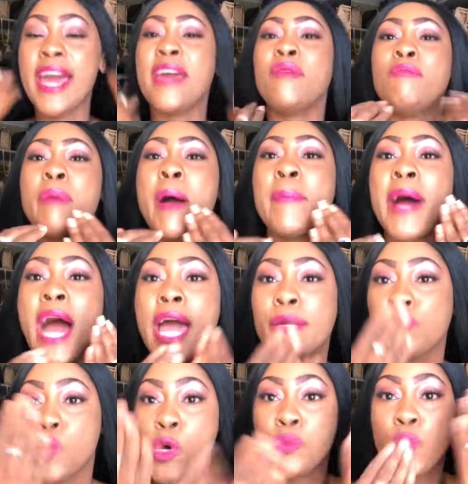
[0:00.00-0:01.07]

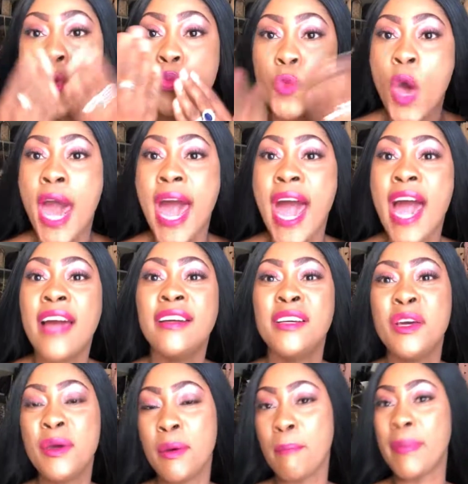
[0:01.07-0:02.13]
Bye-bye.
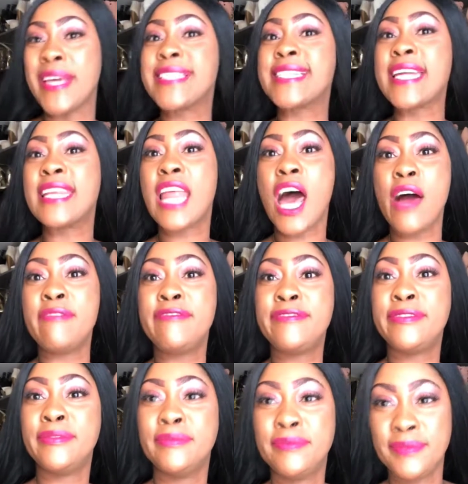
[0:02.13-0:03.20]
Peace and
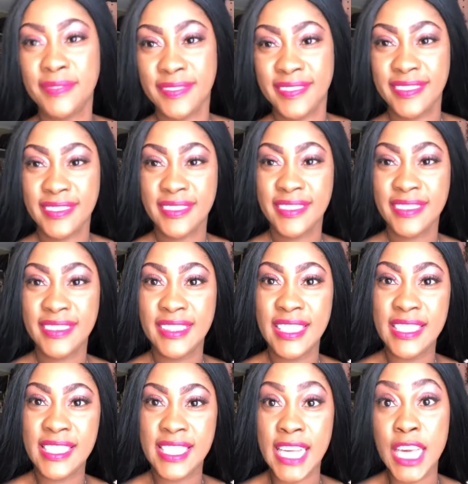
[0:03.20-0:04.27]
love.
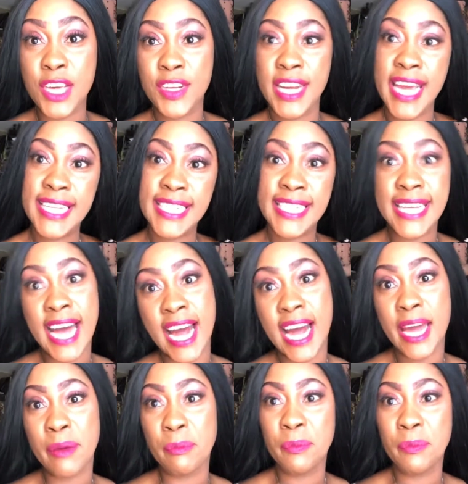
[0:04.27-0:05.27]
See you next time.